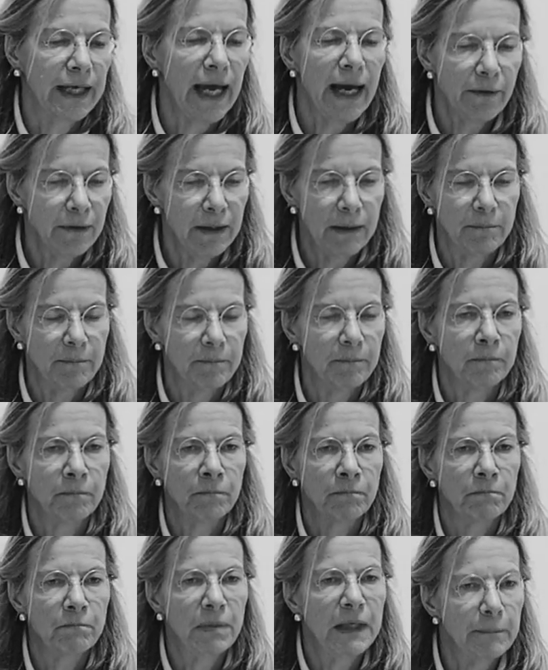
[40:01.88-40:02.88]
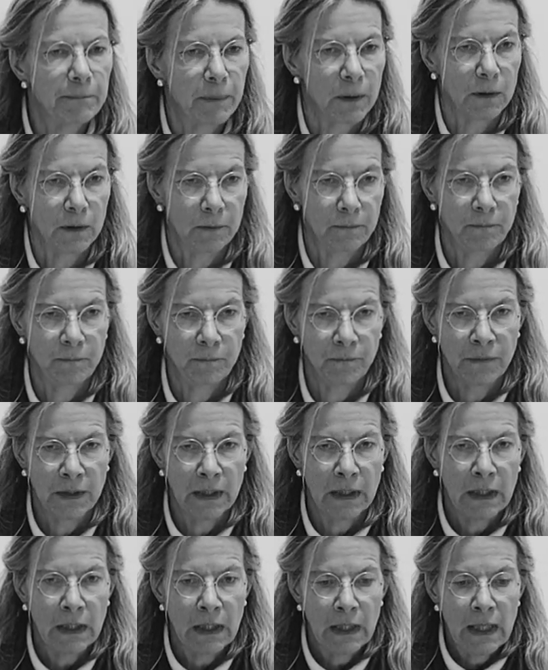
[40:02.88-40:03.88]
caring people.
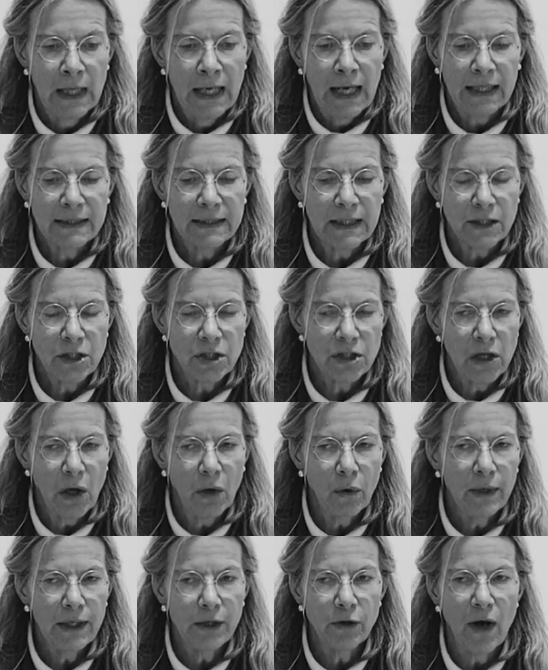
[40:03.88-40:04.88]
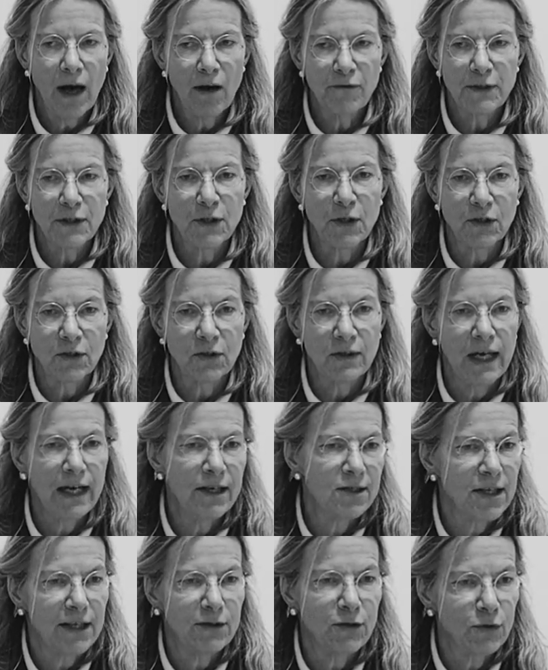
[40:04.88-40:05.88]
And then slowly you have a certain
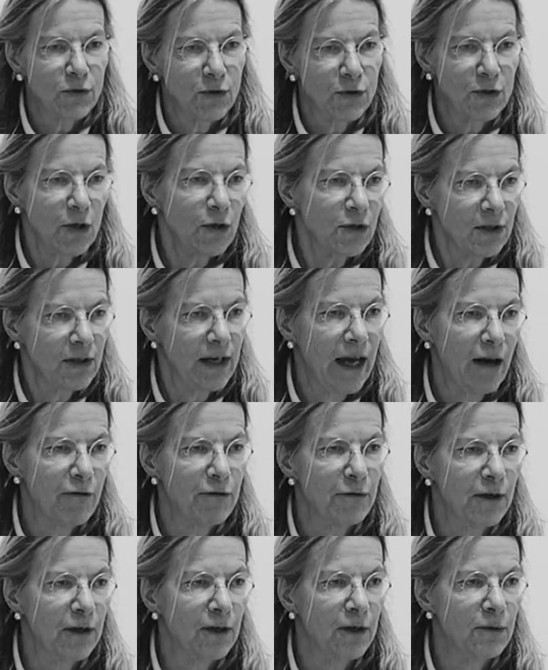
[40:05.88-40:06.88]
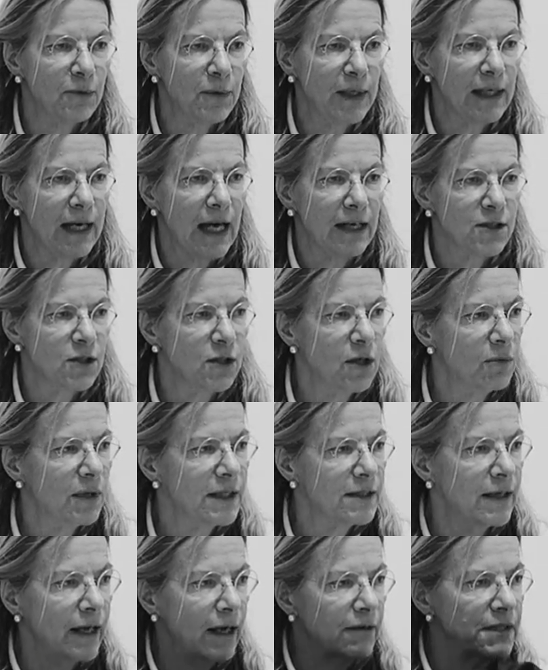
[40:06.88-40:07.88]
age that you certainly have realized,
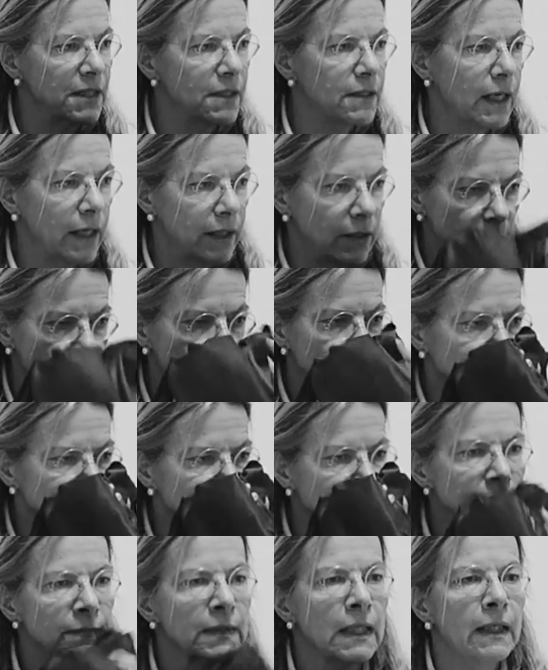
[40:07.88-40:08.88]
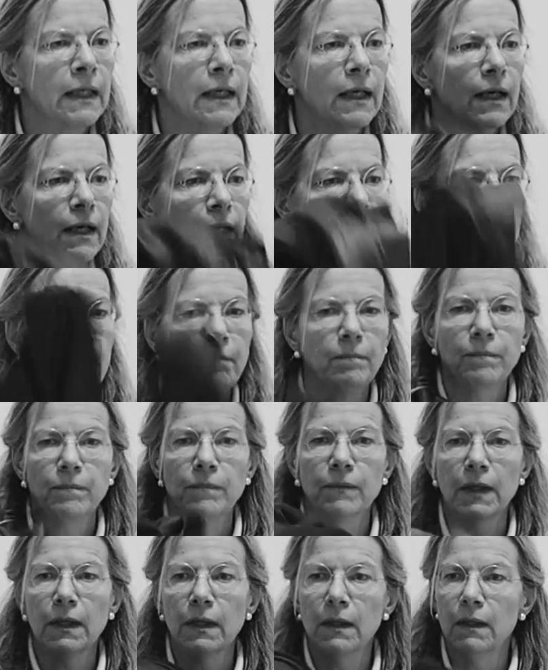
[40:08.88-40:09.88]
when they have this kind of
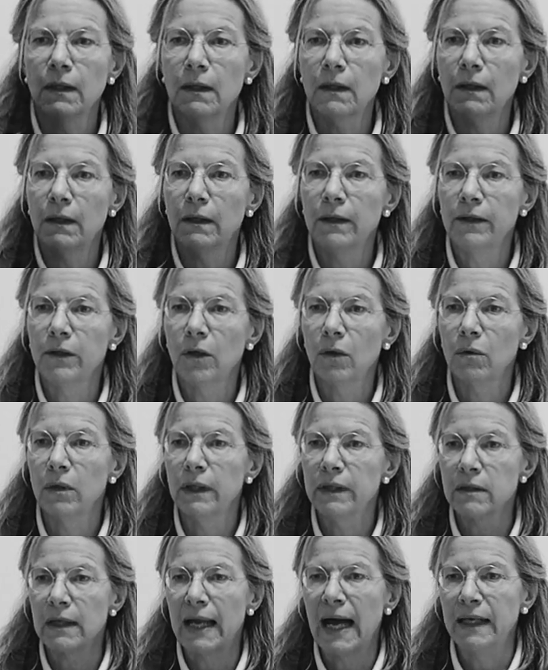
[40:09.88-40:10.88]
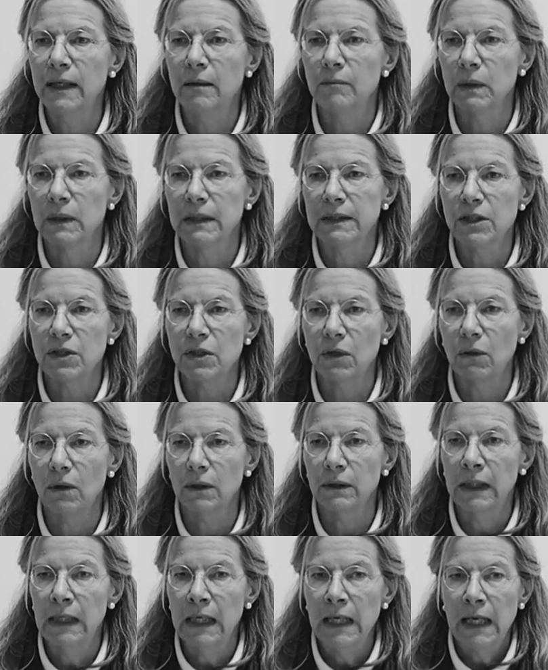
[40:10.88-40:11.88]
little animal and so
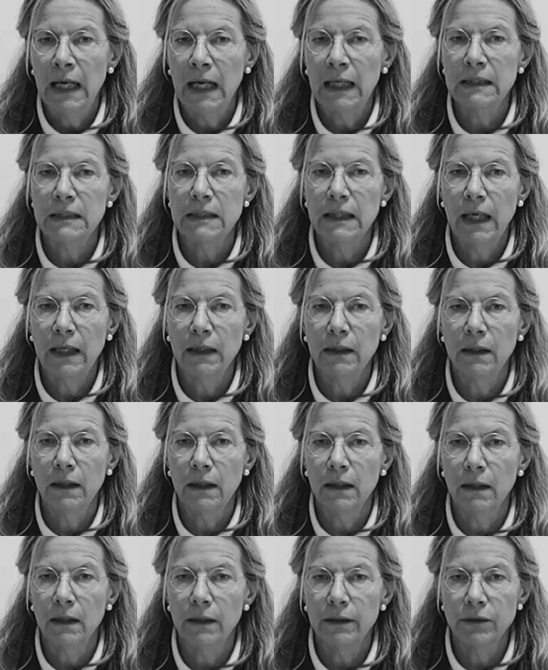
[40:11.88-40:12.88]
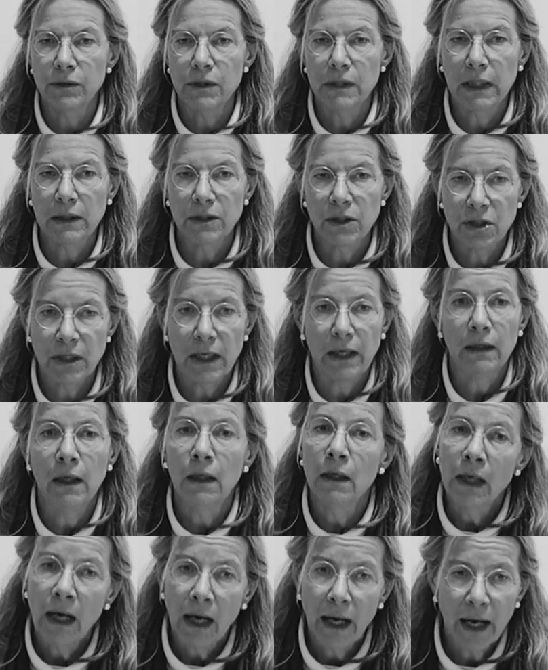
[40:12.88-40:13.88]
on. And then you tell the child,
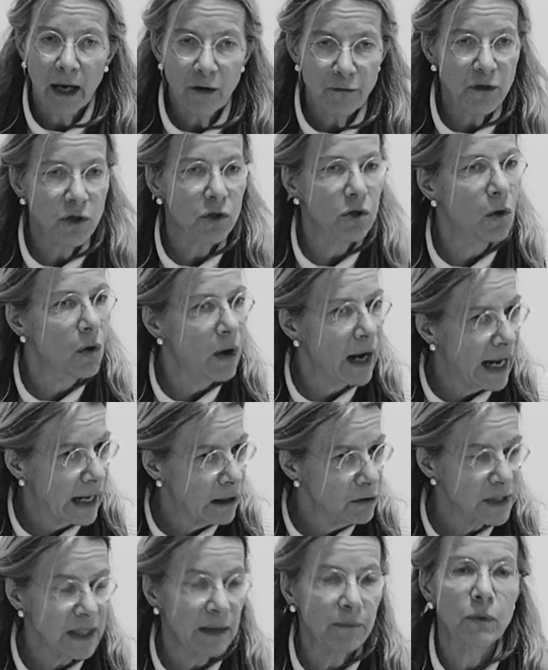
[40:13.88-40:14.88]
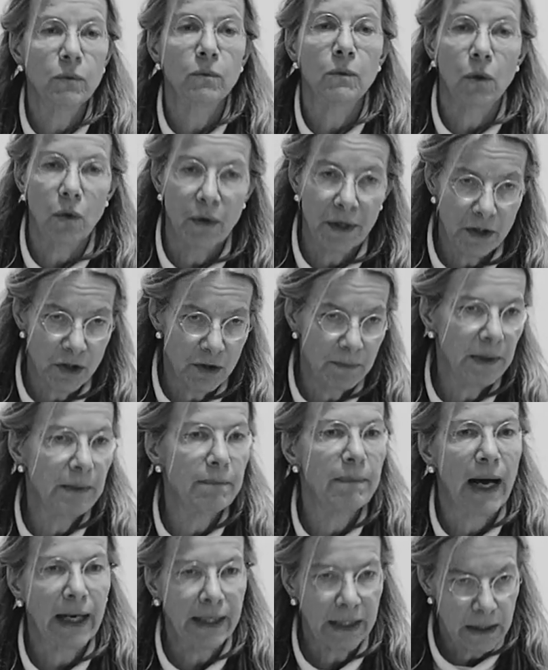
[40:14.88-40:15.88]
I have to go out, I'm going to be
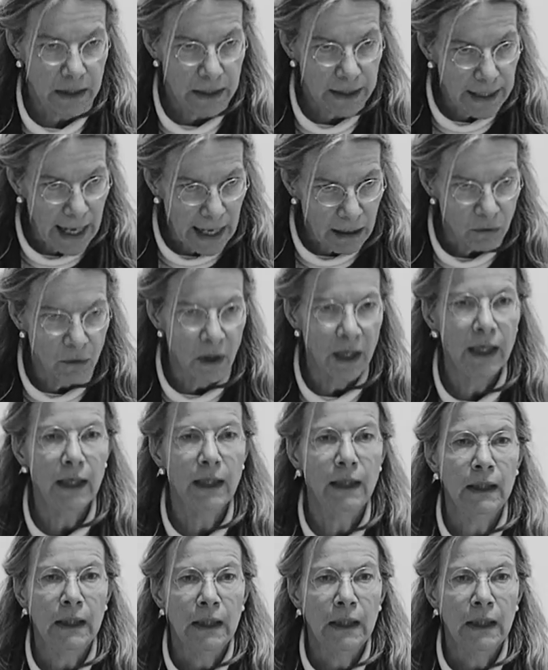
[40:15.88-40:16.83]
back in an hour,